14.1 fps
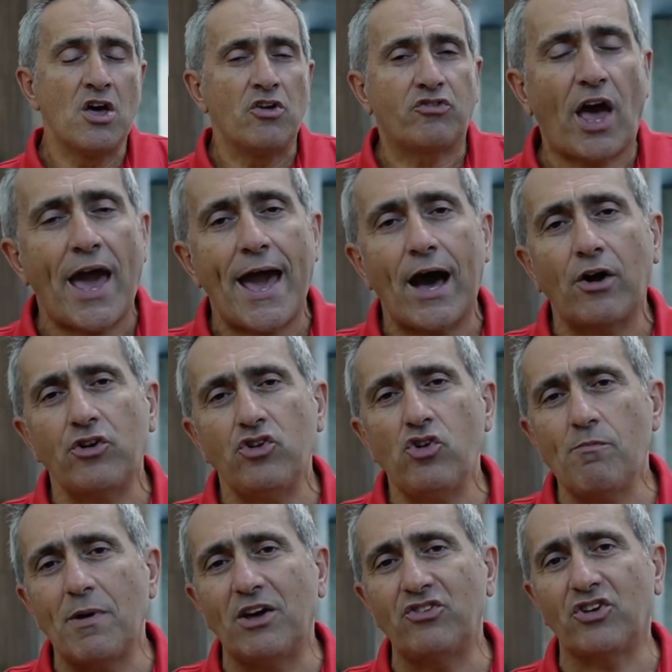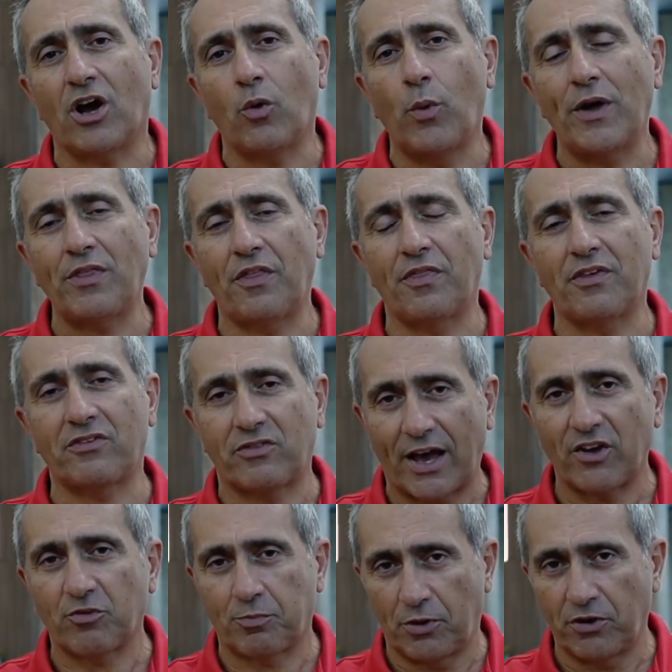So how do you measure whether the
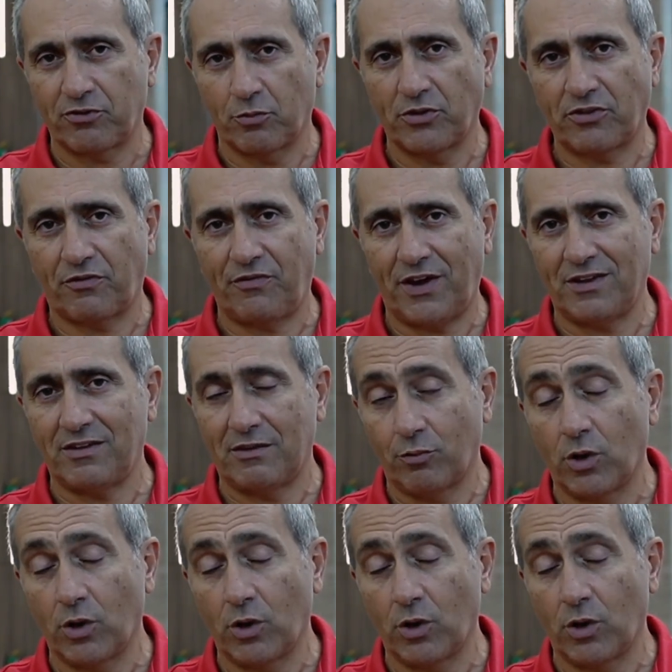salesperson was effective?